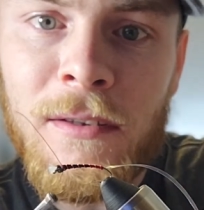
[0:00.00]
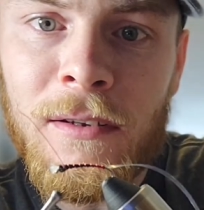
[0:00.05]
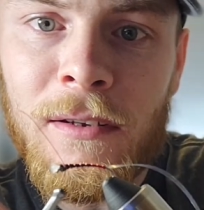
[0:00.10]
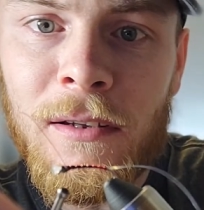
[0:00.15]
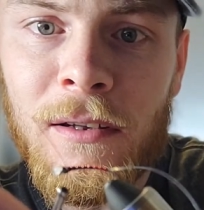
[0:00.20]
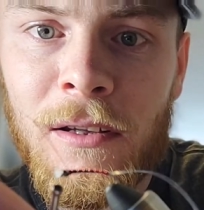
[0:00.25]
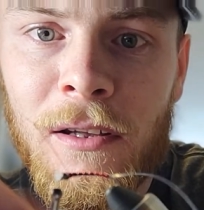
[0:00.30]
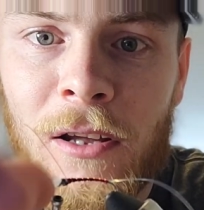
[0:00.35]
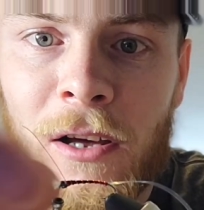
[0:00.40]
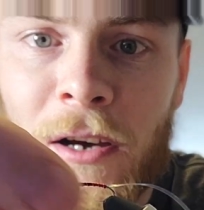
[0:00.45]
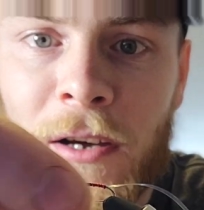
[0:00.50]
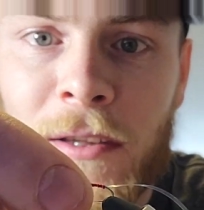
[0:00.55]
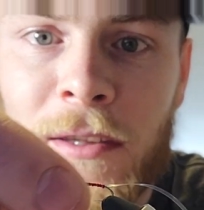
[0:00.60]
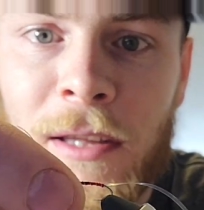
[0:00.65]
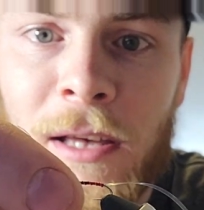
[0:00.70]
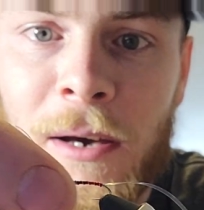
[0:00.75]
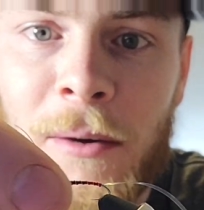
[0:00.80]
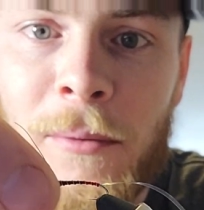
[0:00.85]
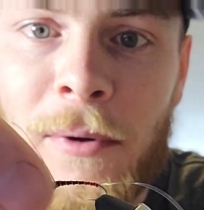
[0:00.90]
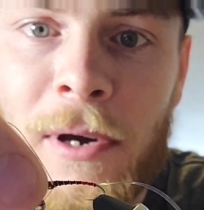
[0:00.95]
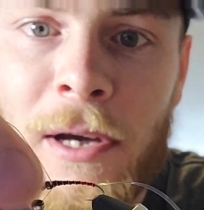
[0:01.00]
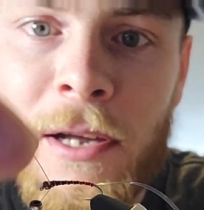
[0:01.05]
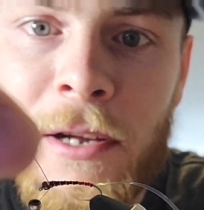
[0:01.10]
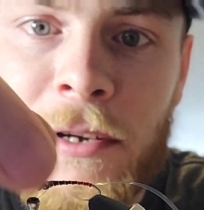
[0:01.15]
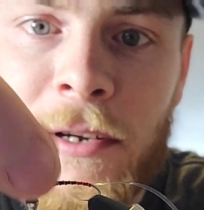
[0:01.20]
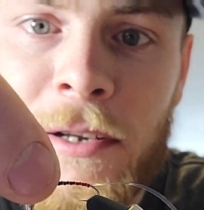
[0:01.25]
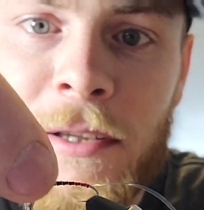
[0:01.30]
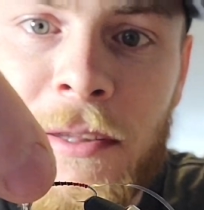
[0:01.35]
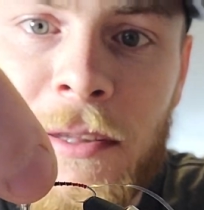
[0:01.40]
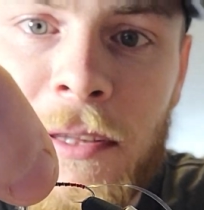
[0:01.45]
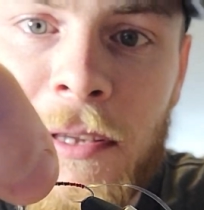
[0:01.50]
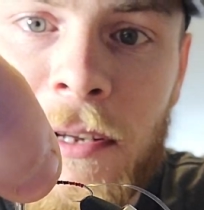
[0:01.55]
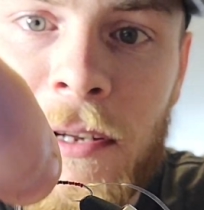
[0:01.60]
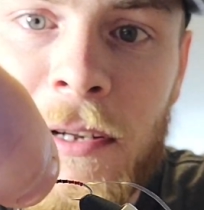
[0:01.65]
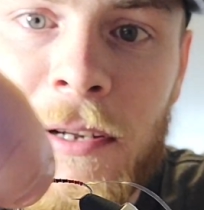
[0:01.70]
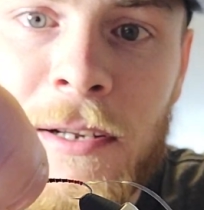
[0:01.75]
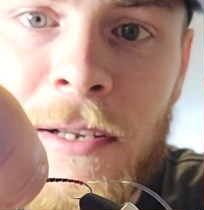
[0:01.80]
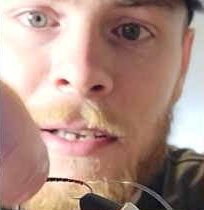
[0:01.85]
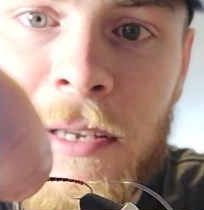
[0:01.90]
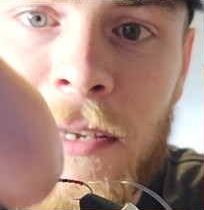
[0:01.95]
Lock that wire in there
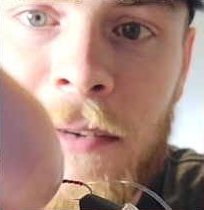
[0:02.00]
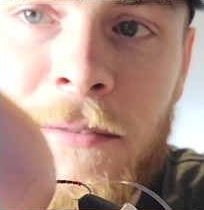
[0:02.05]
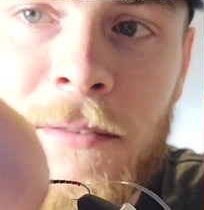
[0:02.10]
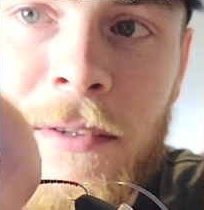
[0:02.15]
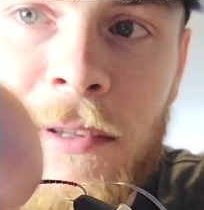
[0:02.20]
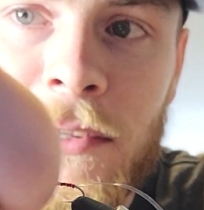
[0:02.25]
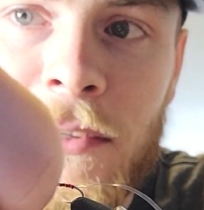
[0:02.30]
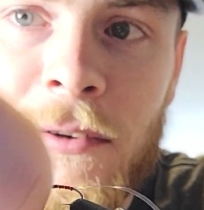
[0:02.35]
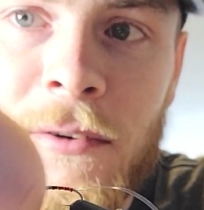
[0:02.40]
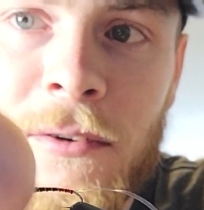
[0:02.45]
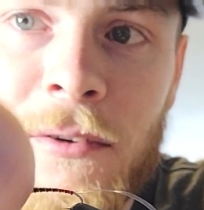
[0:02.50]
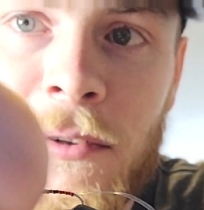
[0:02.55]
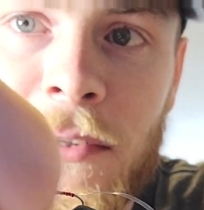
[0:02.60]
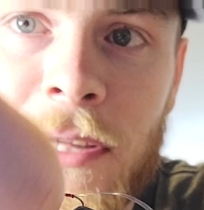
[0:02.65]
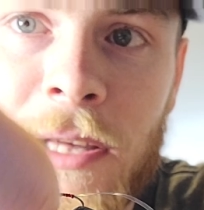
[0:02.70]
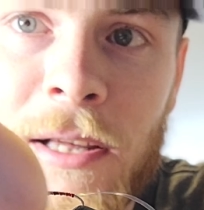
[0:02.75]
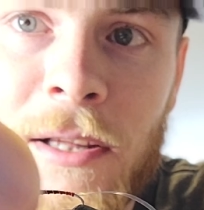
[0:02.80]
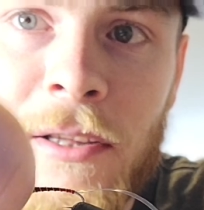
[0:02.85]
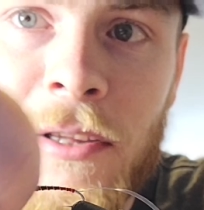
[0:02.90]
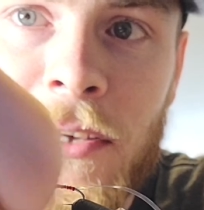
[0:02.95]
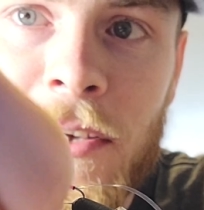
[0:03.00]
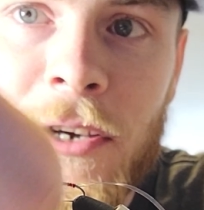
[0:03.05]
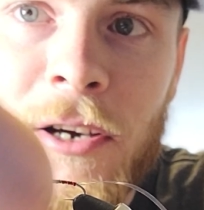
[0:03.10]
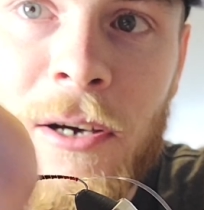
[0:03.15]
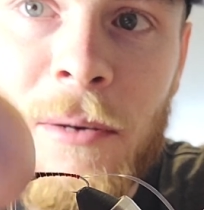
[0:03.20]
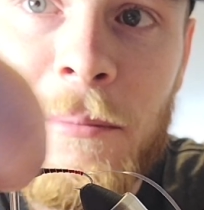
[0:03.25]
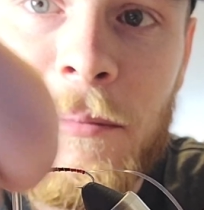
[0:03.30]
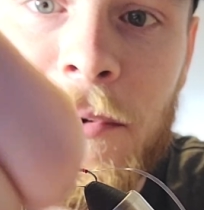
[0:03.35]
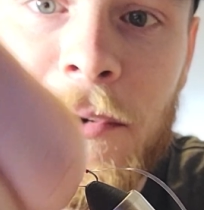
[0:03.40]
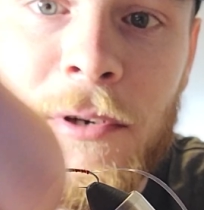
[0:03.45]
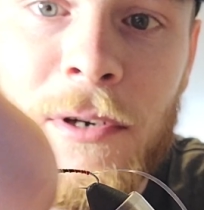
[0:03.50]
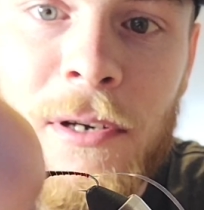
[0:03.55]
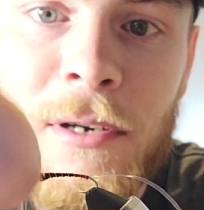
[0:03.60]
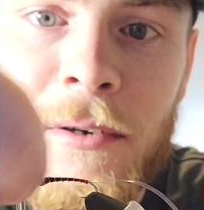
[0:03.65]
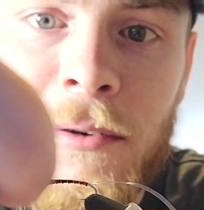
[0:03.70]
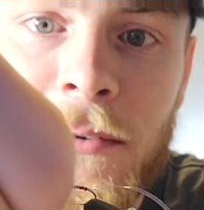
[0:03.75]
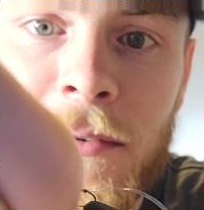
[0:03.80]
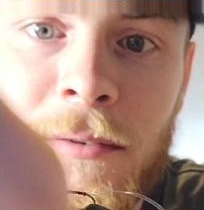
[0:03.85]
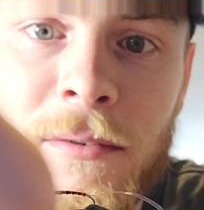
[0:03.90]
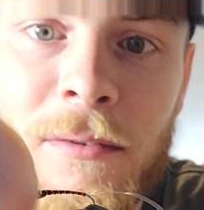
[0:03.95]
and give it the old helicopter
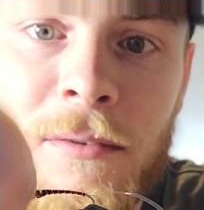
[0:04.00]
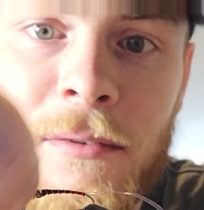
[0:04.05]
out.